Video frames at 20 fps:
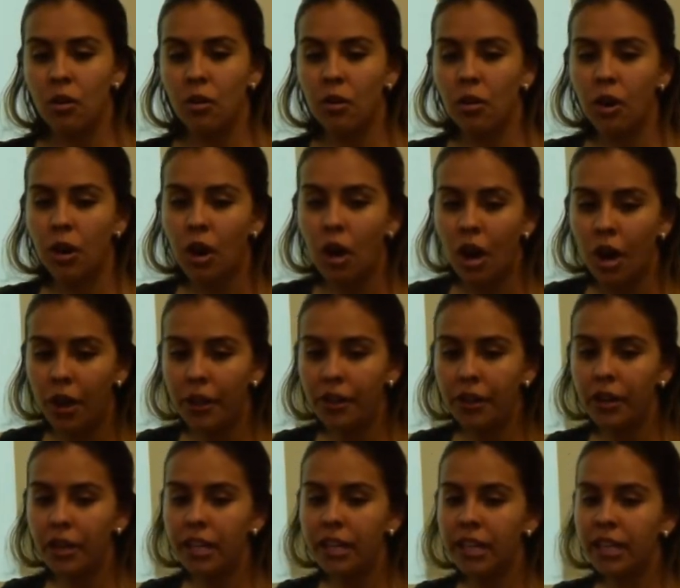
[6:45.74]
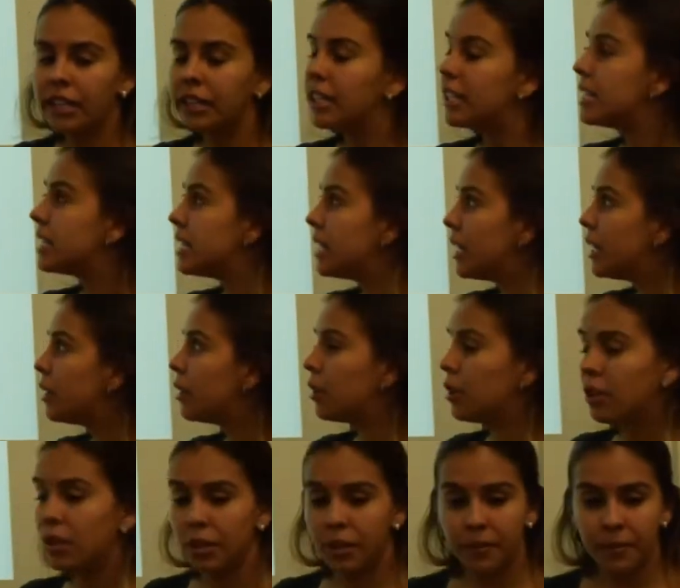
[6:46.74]
or other in the
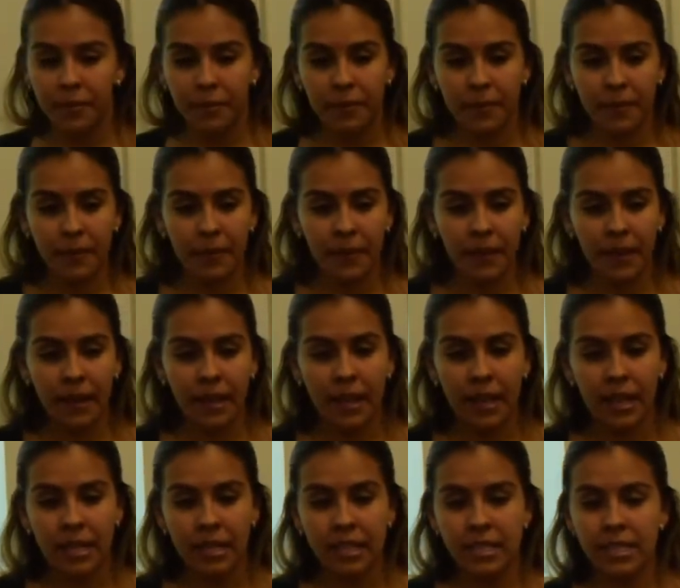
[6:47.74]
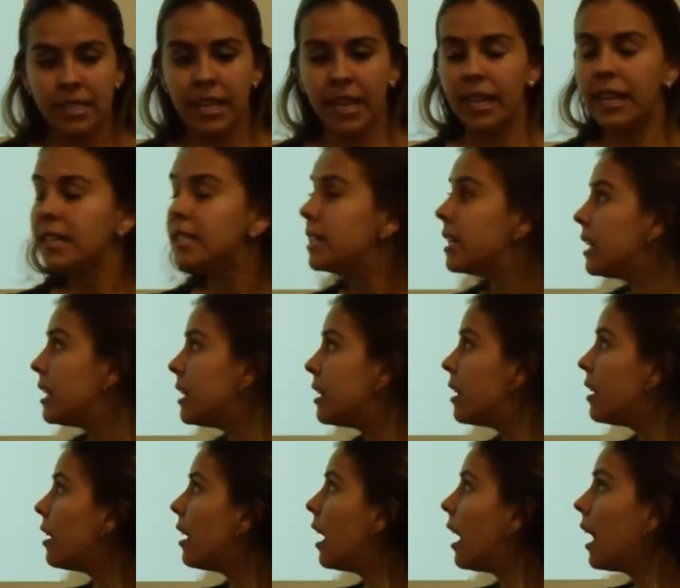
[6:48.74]
singular. Takes
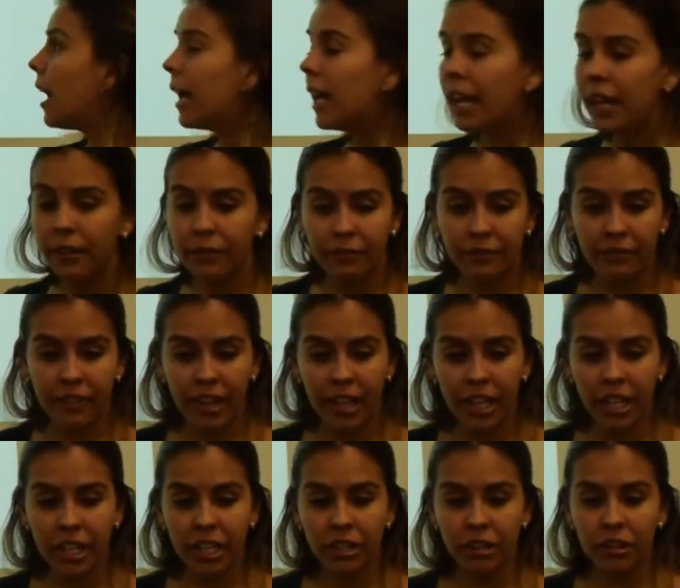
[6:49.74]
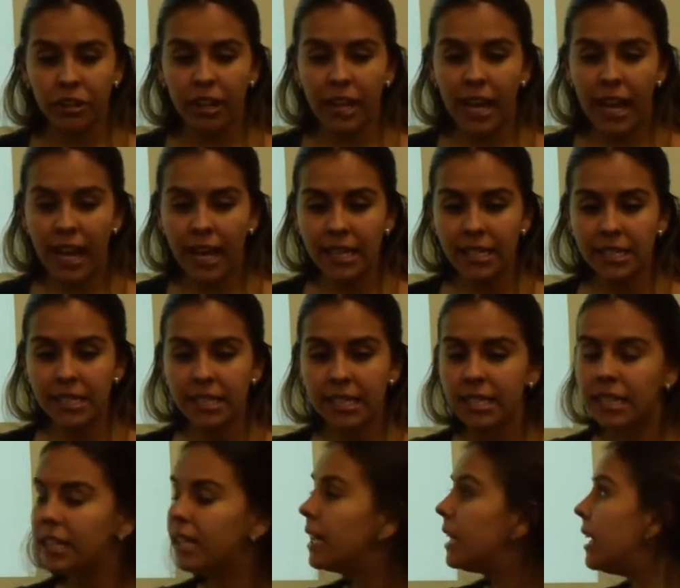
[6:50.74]
a final s
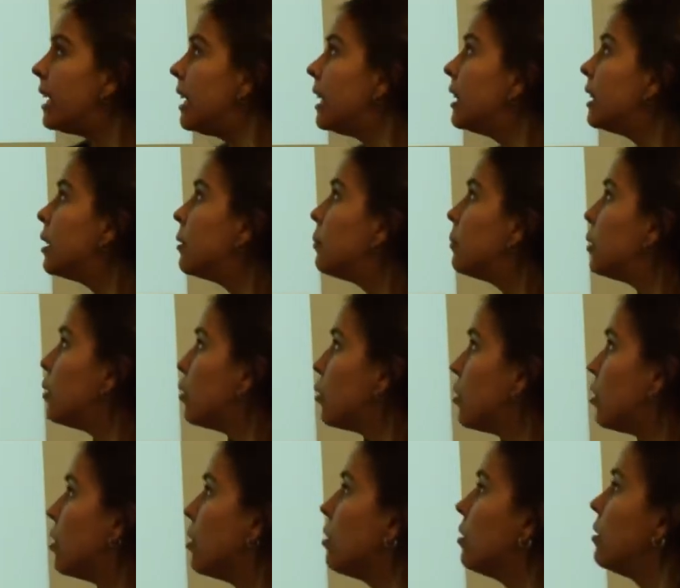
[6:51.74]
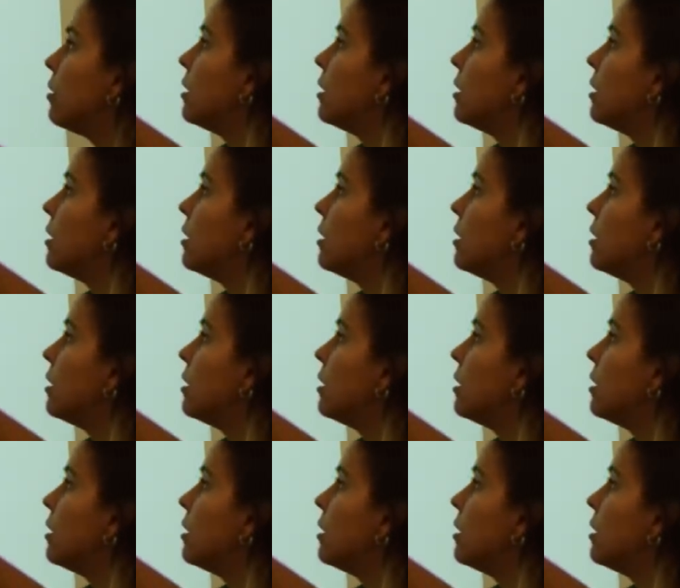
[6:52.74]
in the plural,